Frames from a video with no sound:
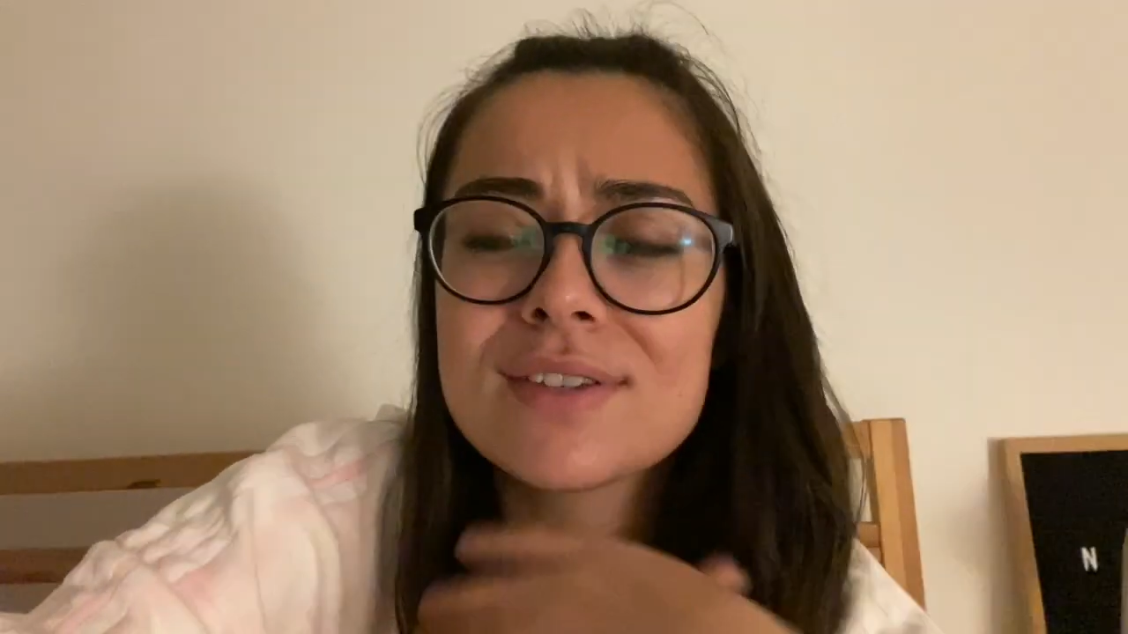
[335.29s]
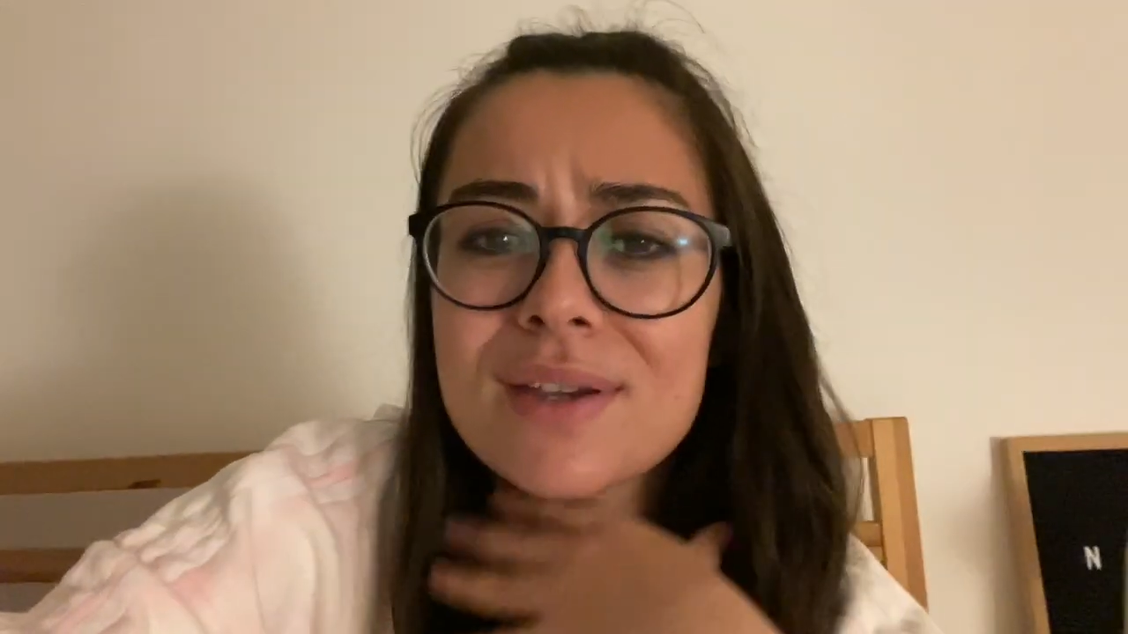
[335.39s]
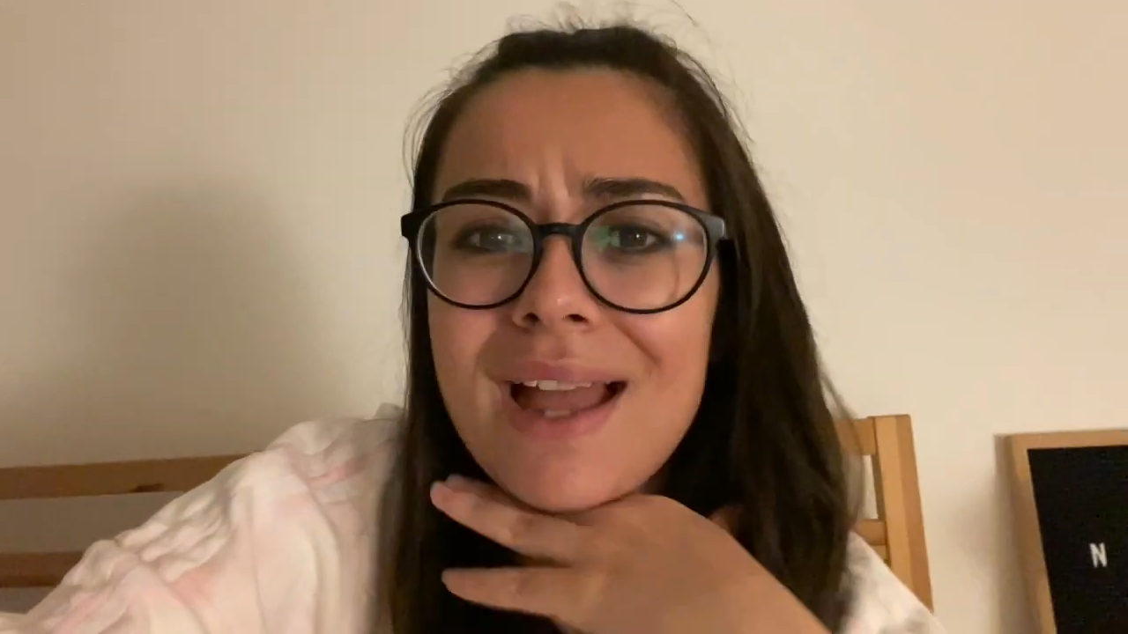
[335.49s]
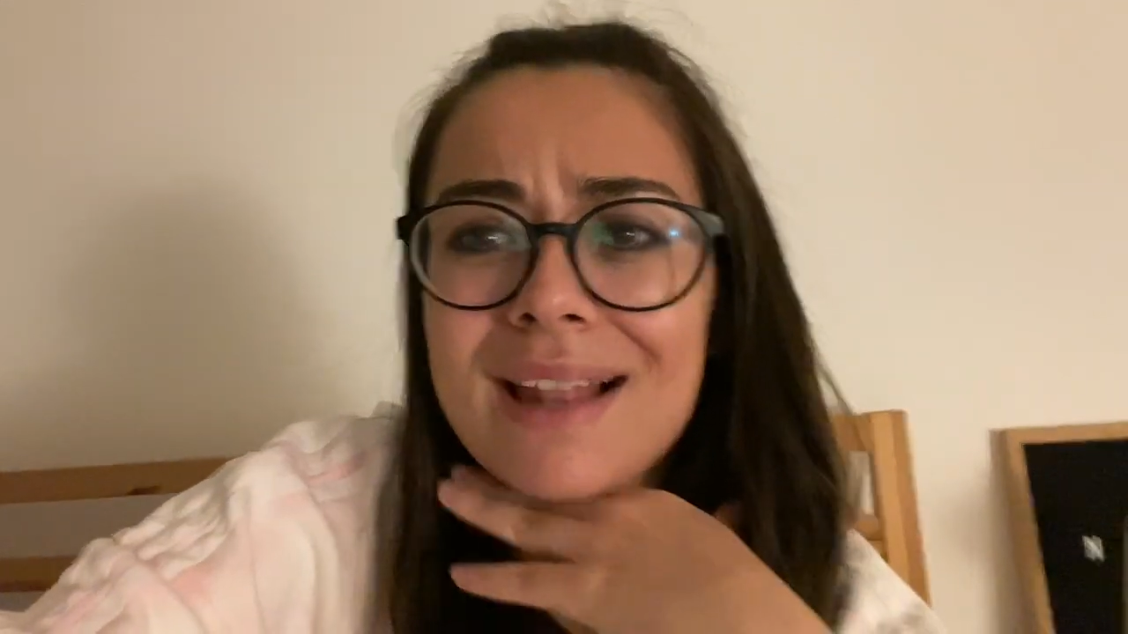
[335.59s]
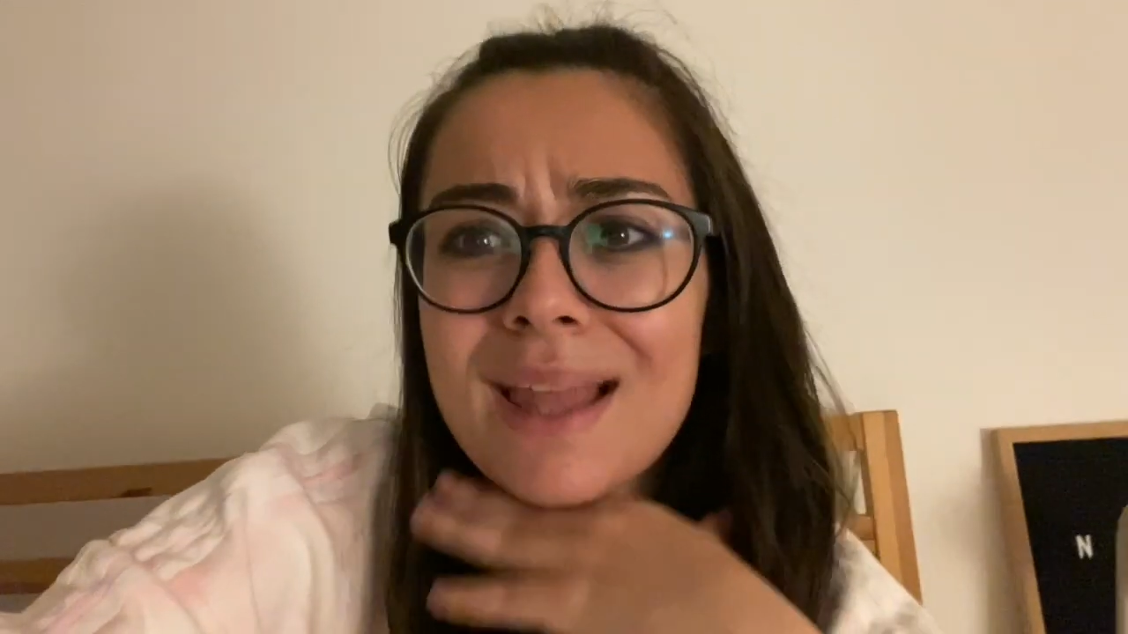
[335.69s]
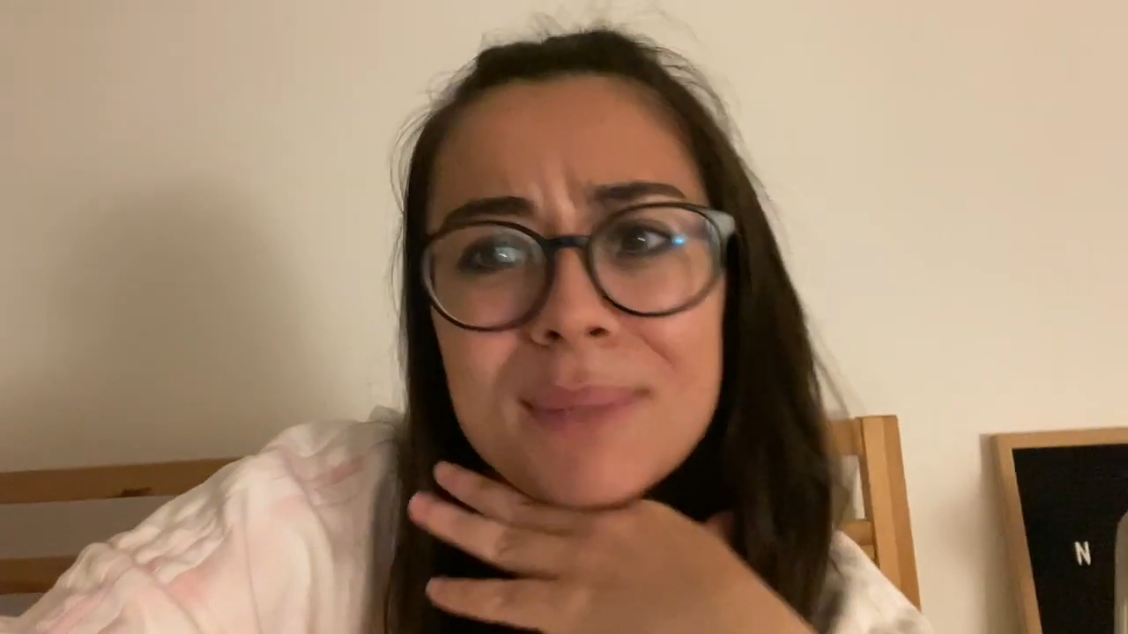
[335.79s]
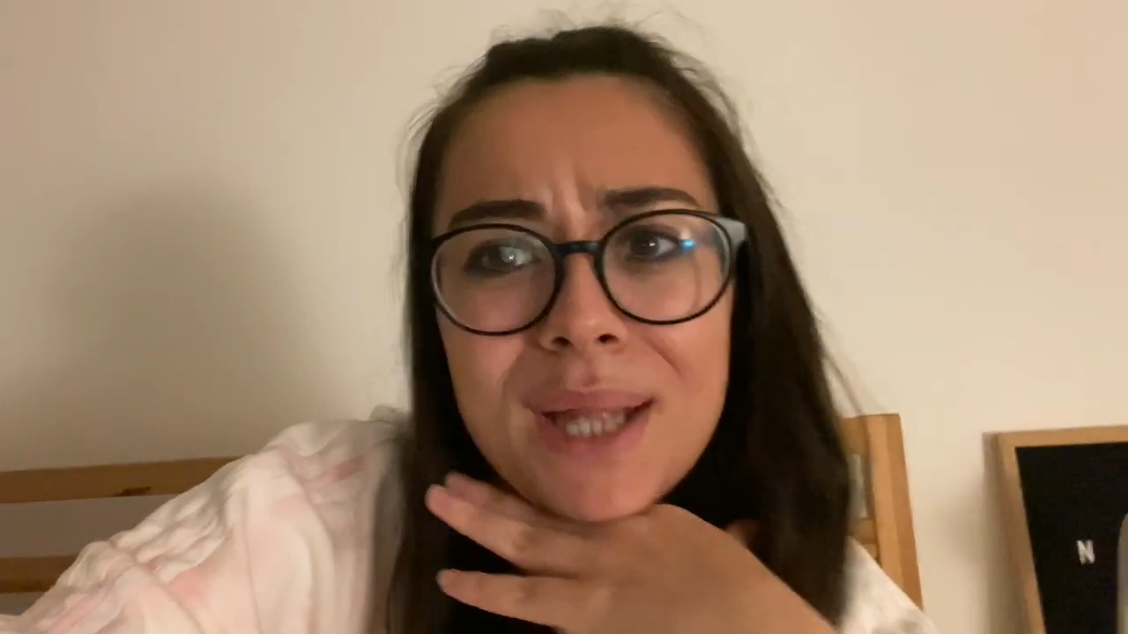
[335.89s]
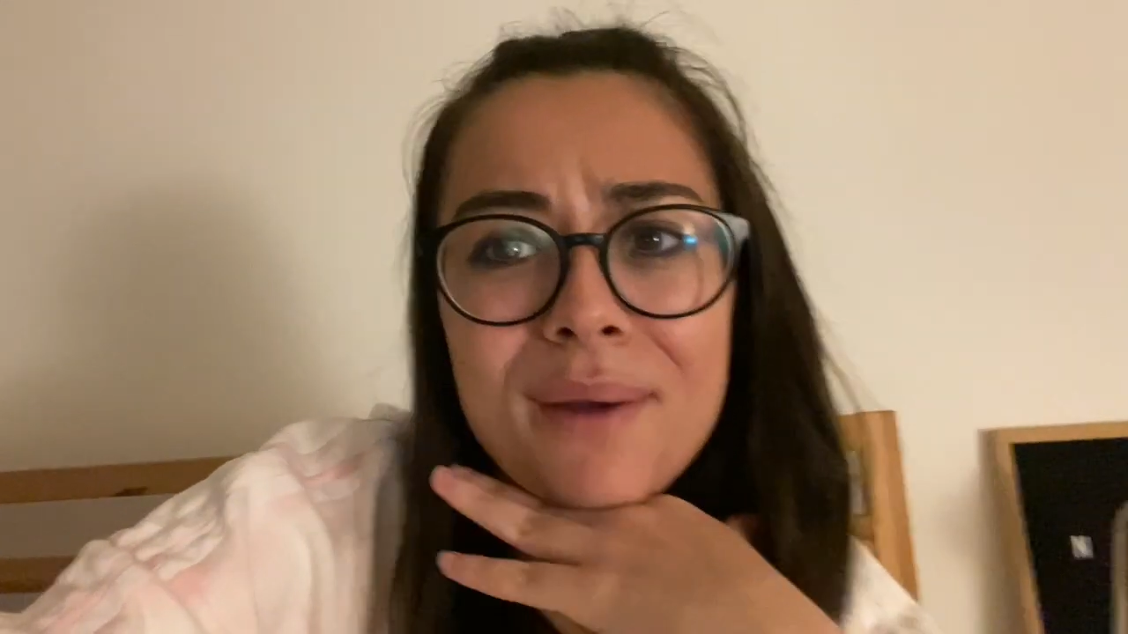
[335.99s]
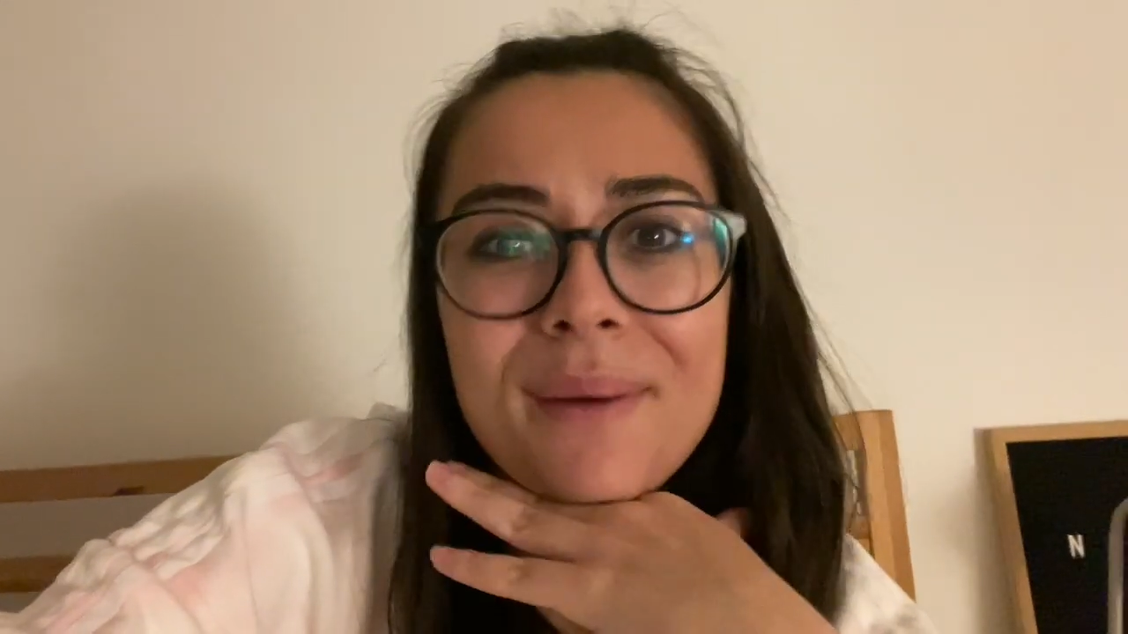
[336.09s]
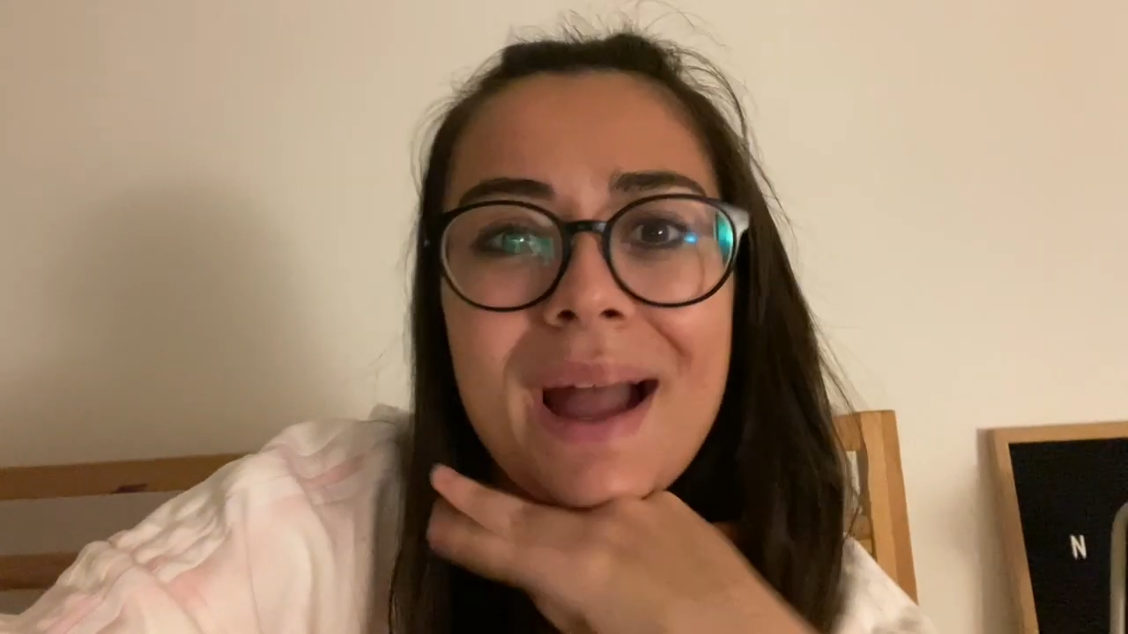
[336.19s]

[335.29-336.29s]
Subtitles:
So yeah, let me know,